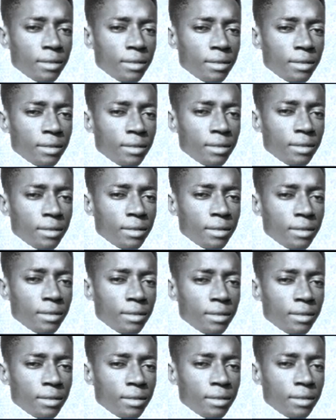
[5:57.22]

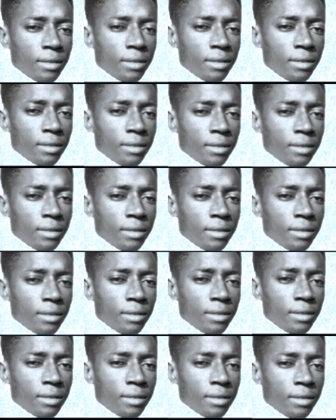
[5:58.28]

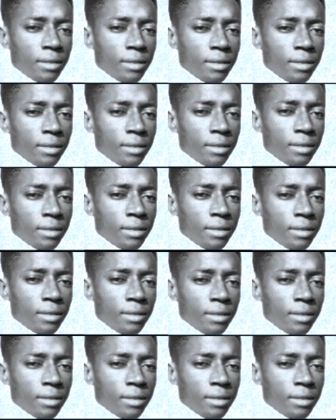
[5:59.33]
[no speech]